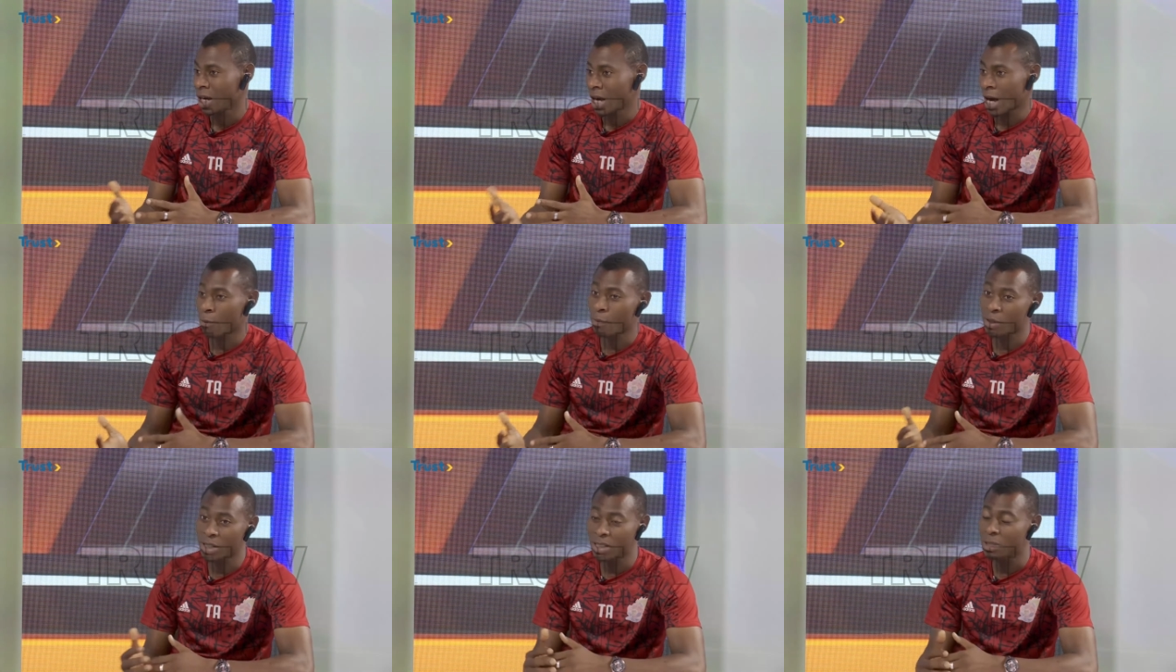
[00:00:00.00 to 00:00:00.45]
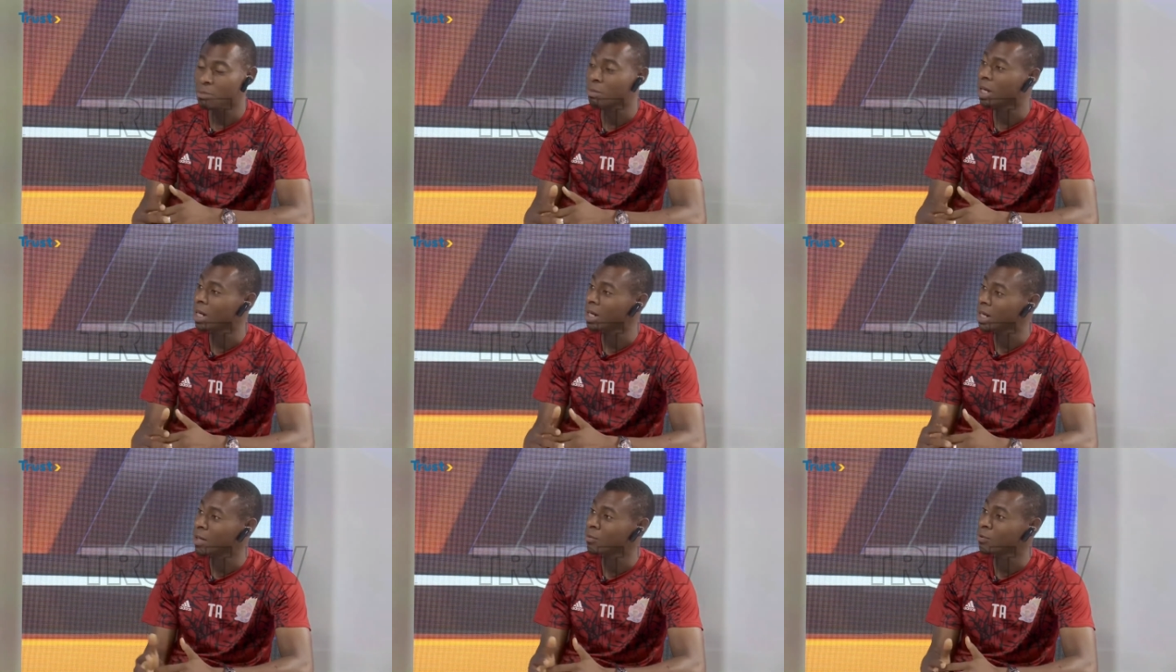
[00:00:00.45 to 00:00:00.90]
away team
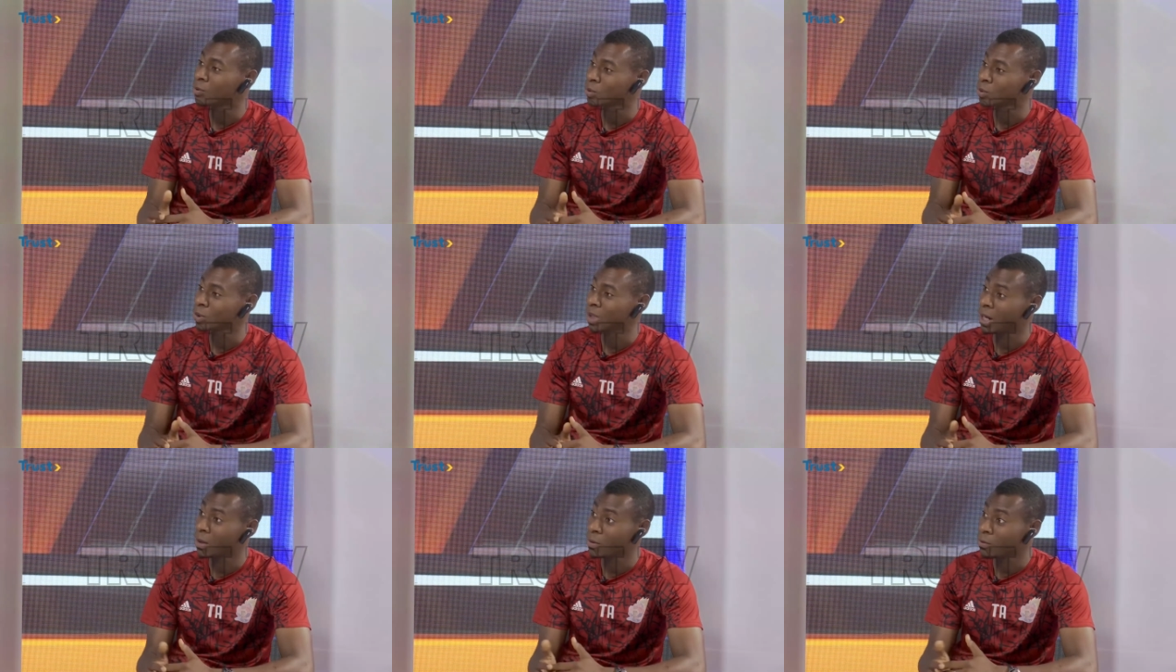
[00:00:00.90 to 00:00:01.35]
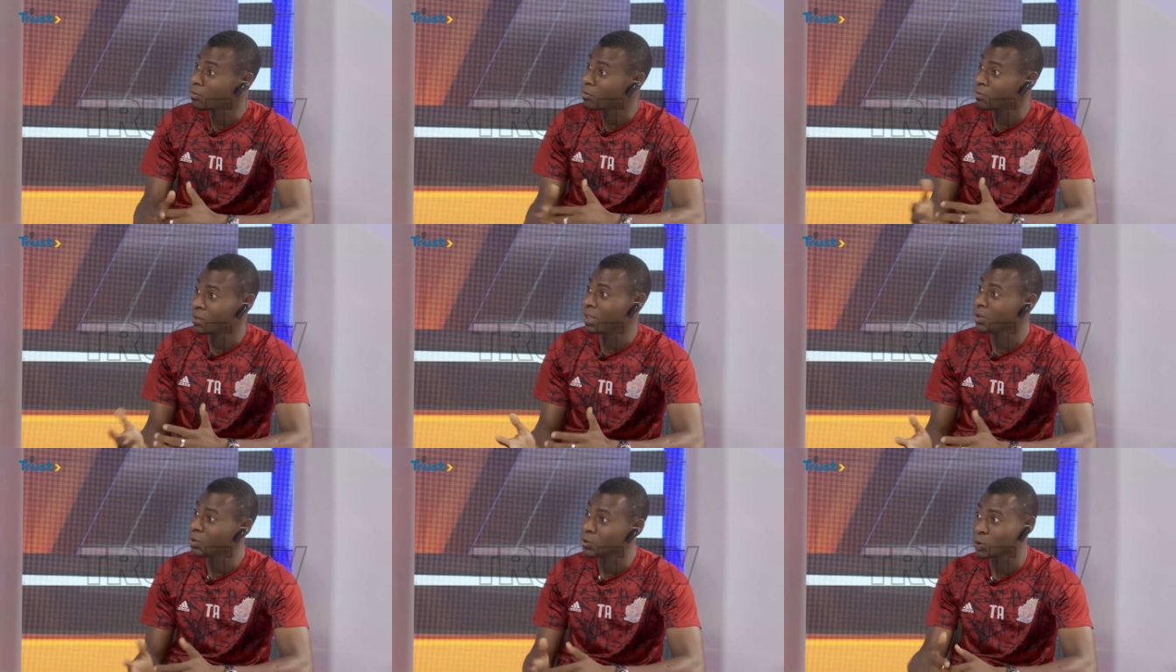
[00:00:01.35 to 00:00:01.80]
are left to their own
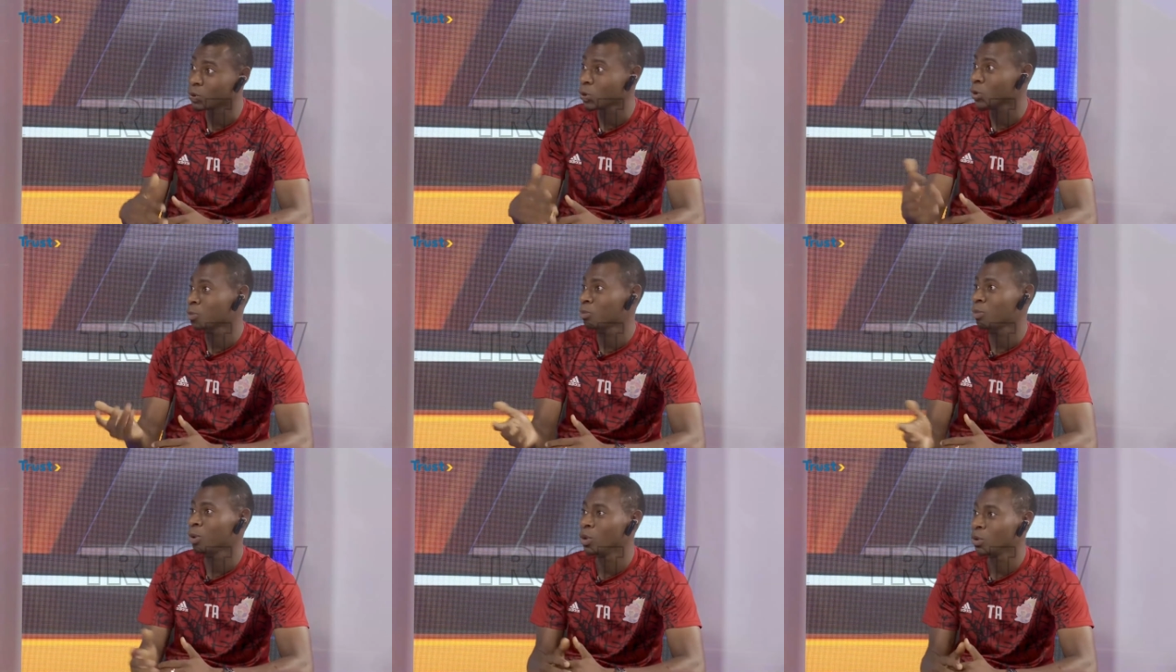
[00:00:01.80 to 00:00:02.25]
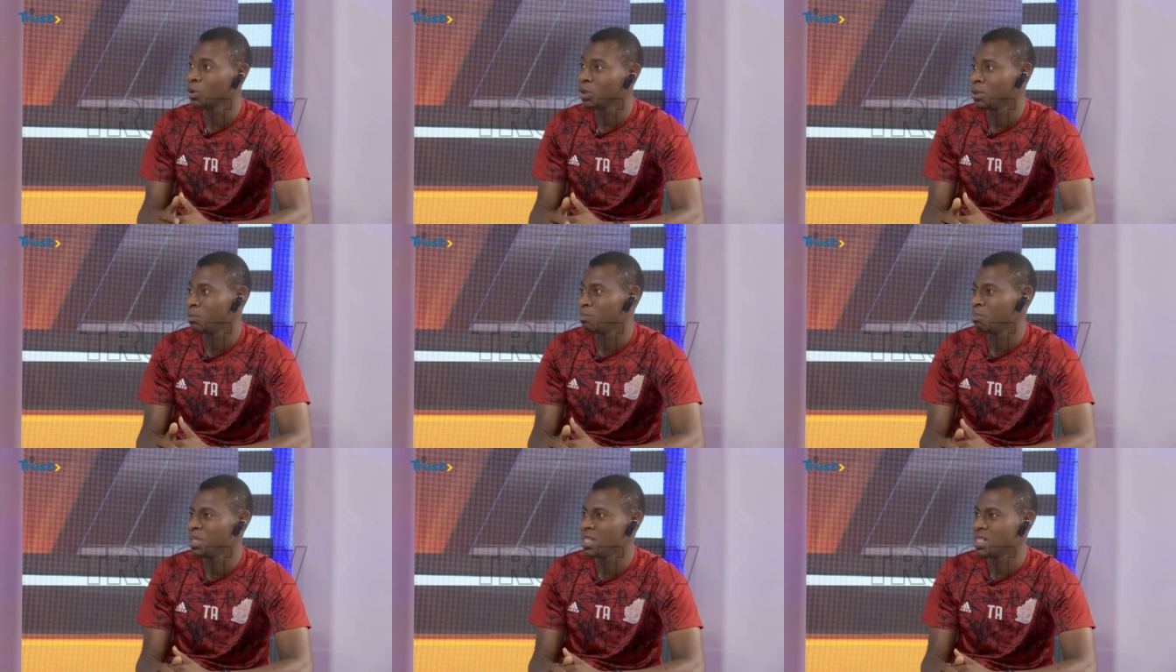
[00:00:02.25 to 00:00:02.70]
fate to just play on
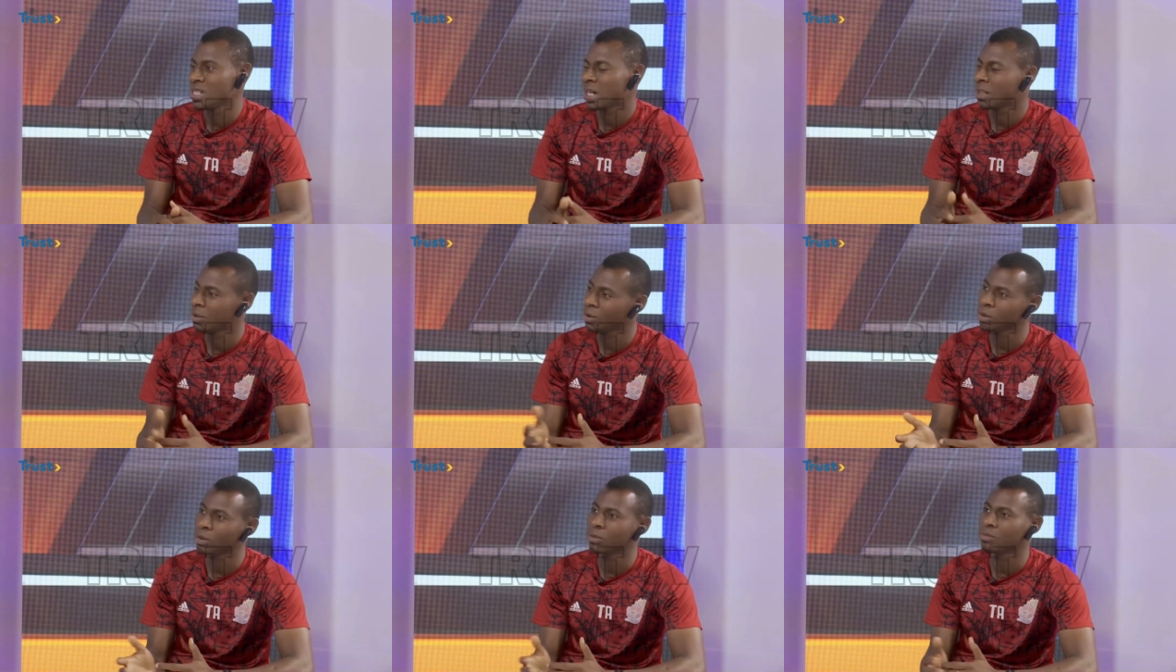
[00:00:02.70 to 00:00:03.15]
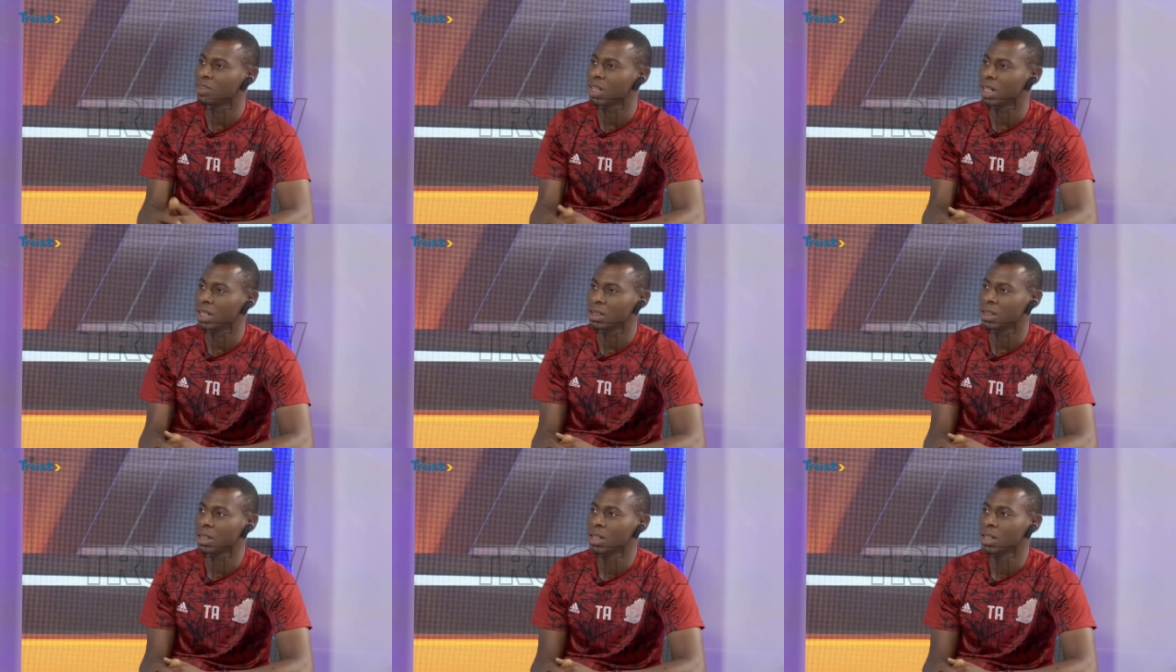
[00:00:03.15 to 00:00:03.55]
the pitch and all of that.